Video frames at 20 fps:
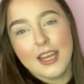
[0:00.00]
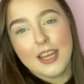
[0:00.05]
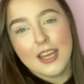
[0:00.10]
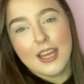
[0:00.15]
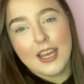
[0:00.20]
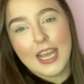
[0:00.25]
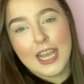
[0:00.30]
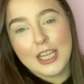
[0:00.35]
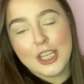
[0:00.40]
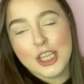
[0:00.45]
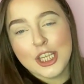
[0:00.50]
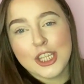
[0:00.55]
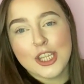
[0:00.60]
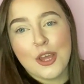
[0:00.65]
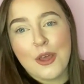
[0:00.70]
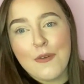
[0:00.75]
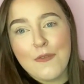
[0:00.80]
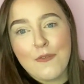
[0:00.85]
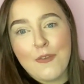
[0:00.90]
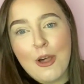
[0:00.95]
it just
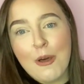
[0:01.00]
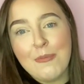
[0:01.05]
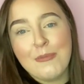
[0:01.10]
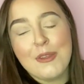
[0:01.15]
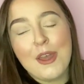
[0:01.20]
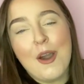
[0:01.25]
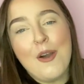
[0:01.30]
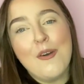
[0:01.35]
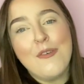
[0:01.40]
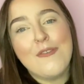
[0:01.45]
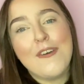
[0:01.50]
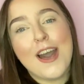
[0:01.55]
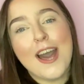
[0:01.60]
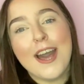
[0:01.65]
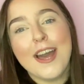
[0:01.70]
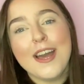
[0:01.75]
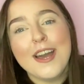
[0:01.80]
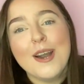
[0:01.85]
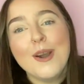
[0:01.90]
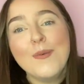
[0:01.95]
like flops
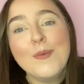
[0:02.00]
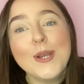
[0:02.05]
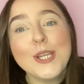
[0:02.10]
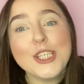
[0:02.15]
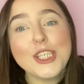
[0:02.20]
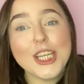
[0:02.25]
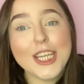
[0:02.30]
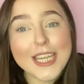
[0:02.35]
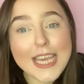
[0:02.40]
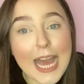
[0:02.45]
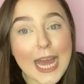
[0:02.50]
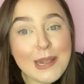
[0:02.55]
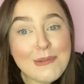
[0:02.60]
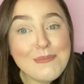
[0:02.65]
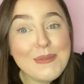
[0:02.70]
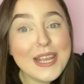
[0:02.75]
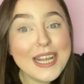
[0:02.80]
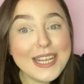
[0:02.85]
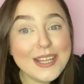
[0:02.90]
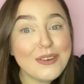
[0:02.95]
over, which
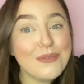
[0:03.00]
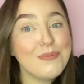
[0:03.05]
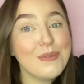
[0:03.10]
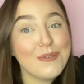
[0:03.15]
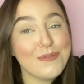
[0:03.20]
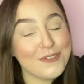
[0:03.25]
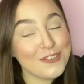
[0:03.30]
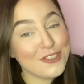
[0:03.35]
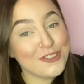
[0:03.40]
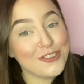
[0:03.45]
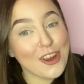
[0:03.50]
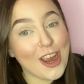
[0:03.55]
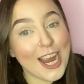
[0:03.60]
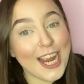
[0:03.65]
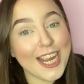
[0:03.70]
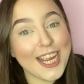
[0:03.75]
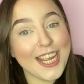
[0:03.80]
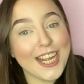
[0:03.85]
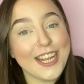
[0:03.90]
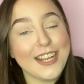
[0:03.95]
can be a little bit
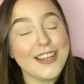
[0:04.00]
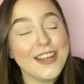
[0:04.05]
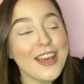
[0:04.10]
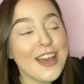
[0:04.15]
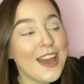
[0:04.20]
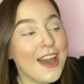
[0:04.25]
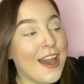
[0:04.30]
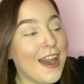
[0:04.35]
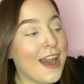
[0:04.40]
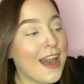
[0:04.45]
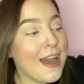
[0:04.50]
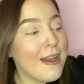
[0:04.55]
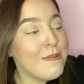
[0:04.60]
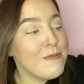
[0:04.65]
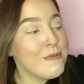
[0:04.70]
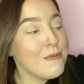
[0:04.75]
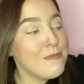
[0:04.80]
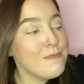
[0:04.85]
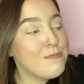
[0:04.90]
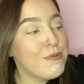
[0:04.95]
frustrating.
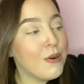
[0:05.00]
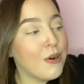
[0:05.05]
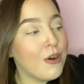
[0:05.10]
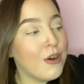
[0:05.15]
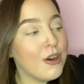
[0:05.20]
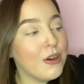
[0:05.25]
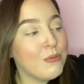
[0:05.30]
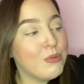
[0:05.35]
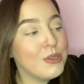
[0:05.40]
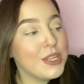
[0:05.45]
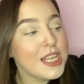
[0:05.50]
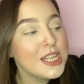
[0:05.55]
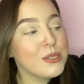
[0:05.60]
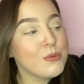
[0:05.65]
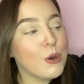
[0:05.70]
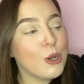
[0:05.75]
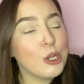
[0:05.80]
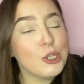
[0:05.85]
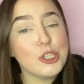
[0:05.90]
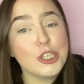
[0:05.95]
But with this
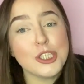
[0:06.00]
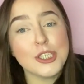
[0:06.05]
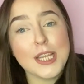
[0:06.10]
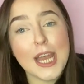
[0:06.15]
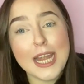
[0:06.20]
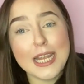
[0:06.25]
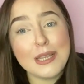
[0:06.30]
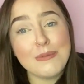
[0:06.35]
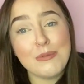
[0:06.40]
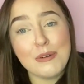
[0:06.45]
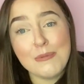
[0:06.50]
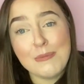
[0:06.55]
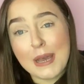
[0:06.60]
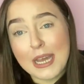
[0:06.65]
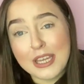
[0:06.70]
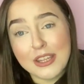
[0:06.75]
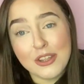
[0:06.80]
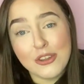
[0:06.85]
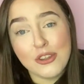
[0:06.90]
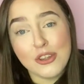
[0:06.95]
one, I just tend to put it
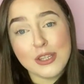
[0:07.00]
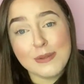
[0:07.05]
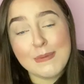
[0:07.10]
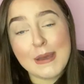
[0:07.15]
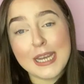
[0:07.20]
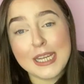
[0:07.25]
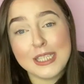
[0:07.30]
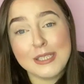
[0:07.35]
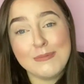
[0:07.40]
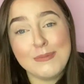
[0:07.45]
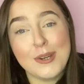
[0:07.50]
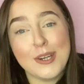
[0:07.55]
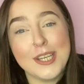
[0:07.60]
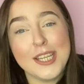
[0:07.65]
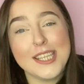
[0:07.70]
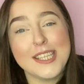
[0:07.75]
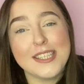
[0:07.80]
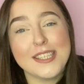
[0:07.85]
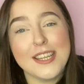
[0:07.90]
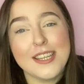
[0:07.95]
back in the dust bag, to be
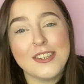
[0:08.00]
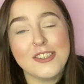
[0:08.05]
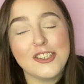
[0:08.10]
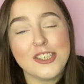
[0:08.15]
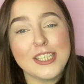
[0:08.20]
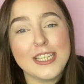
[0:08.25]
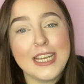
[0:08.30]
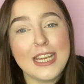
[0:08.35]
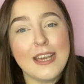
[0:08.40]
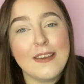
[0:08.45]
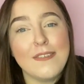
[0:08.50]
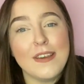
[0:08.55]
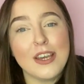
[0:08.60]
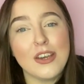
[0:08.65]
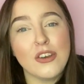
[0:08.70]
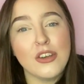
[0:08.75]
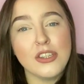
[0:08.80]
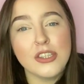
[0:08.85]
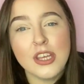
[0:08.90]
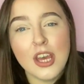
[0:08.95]
honest, and just leave it,
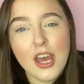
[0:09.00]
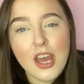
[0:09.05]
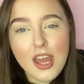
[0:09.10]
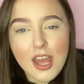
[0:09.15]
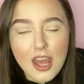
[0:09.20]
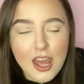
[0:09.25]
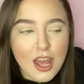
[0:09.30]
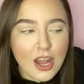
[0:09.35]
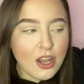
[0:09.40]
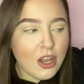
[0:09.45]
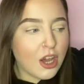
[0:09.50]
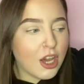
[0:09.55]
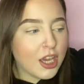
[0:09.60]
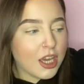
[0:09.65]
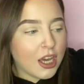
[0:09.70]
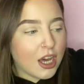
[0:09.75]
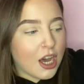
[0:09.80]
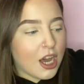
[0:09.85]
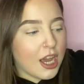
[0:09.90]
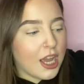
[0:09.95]
because
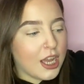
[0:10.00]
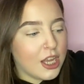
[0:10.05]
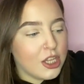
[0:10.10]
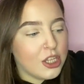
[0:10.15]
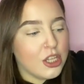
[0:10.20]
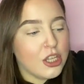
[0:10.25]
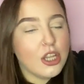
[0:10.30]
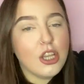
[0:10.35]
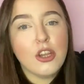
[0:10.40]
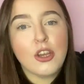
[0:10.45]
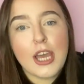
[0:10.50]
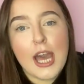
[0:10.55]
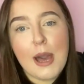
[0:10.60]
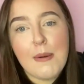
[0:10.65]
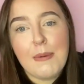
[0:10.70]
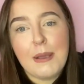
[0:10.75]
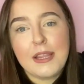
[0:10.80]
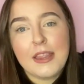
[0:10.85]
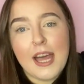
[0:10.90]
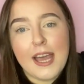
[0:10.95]
like, look how
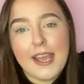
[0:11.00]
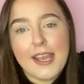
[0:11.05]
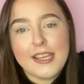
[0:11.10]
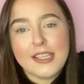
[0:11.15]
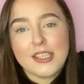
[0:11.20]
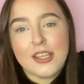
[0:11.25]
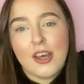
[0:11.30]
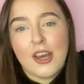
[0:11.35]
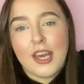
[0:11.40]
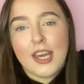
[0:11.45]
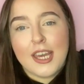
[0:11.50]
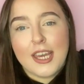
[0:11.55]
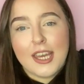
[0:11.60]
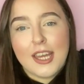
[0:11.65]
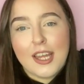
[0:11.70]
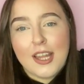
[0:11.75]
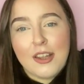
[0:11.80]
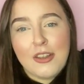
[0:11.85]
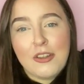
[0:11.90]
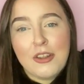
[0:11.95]
big that is. Like,
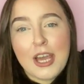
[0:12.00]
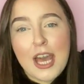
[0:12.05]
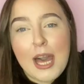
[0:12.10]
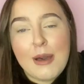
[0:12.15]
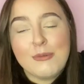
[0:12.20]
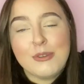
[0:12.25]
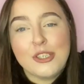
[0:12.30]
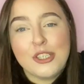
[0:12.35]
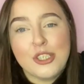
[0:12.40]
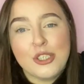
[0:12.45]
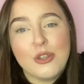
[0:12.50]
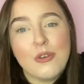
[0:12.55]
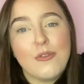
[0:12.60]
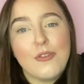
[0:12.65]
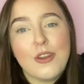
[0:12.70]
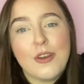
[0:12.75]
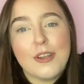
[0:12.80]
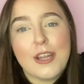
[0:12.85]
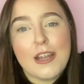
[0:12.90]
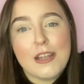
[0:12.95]
look how much
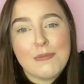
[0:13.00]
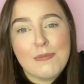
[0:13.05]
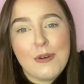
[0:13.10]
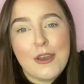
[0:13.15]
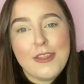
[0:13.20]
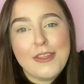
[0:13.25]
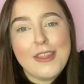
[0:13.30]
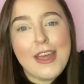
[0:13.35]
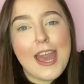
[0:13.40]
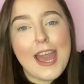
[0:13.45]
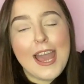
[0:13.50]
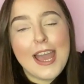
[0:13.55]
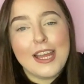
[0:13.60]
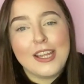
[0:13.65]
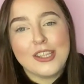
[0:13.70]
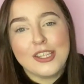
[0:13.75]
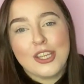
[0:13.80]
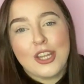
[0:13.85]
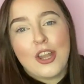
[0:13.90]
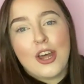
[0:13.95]
stuffing I'd have to put in there
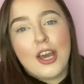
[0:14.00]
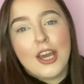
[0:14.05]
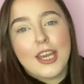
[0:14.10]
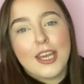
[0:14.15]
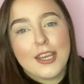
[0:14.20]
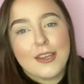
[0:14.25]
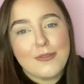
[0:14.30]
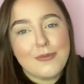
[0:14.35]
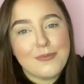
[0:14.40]
to like